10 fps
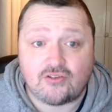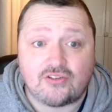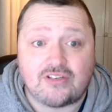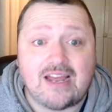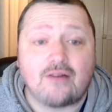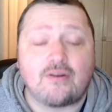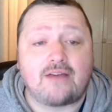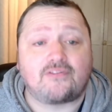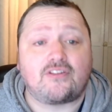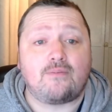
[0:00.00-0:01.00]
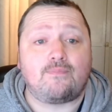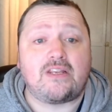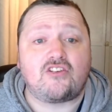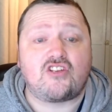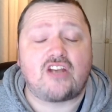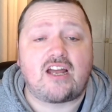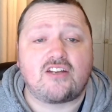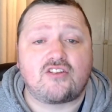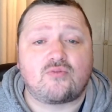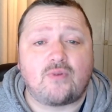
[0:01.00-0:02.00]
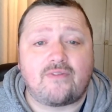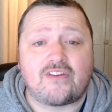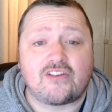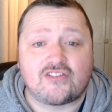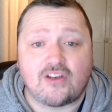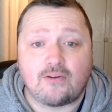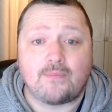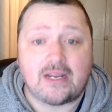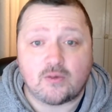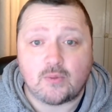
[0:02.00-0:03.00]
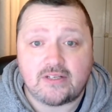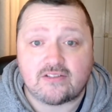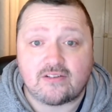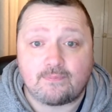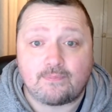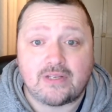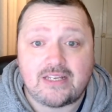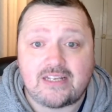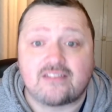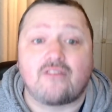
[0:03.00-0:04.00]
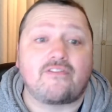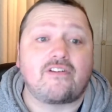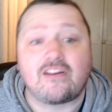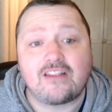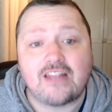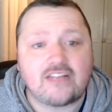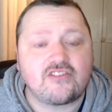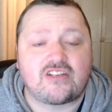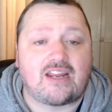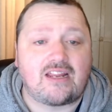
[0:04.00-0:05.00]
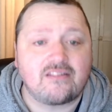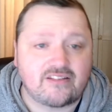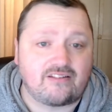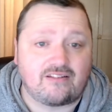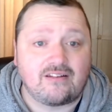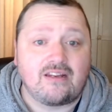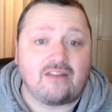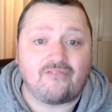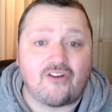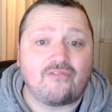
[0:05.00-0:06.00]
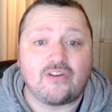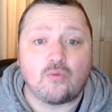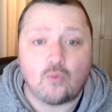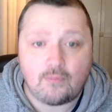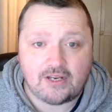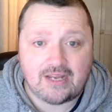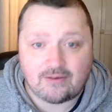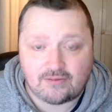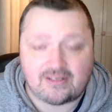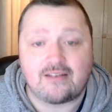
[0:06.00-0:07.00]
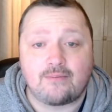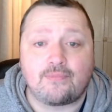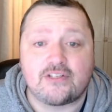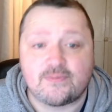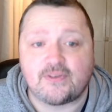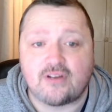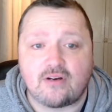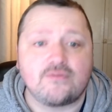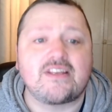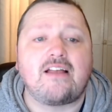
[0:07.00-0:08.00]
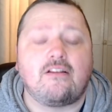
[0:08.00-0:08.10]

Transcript: down after being charged with assault by Queensland police over an alleged incident involving a woman outside a Brisbane hotel.